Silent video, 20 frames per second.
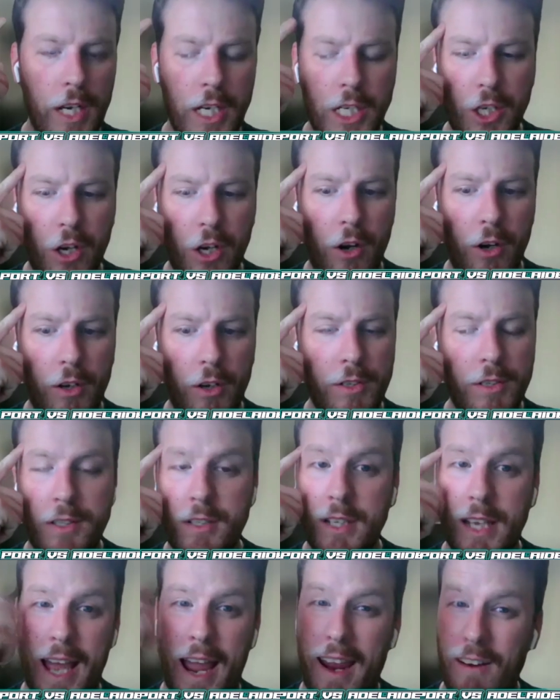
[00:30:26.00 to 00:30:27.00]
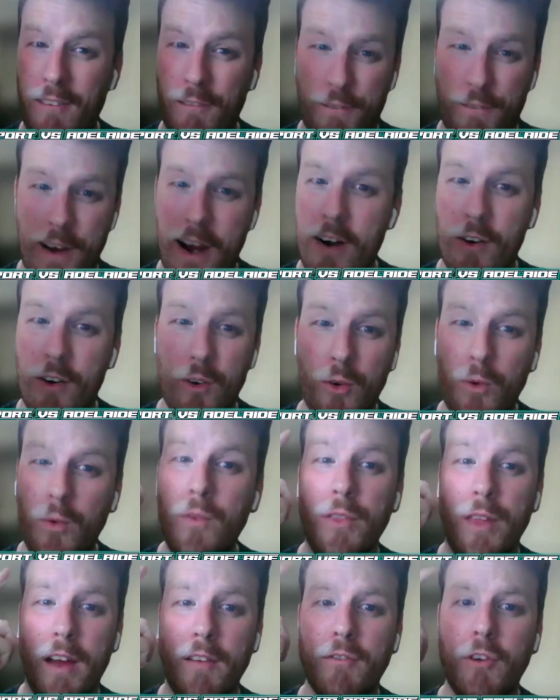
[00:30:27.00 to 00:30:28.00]
Jones, Kane Farrell,
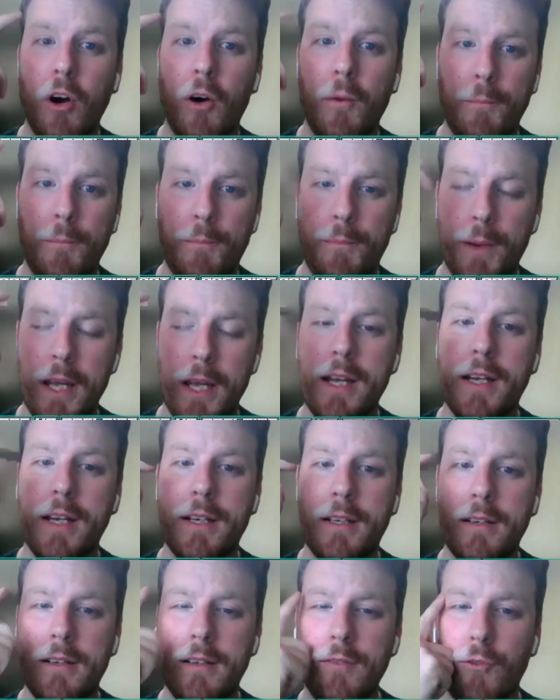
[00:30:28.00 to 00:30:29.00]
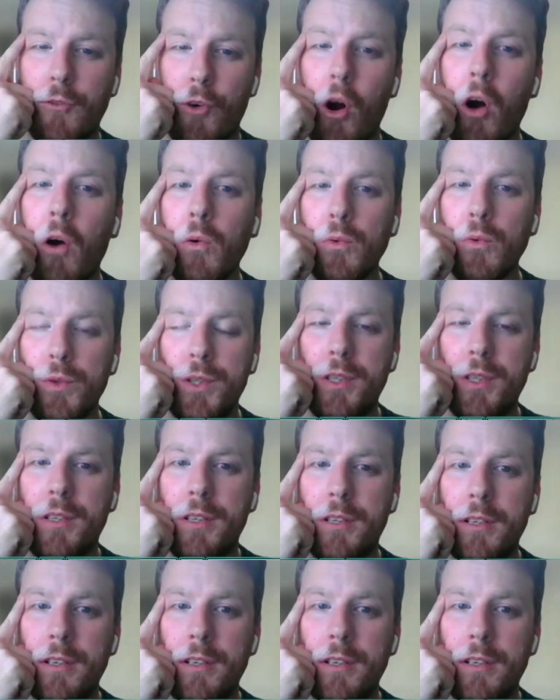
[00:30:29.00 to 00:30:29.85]
they've got big roles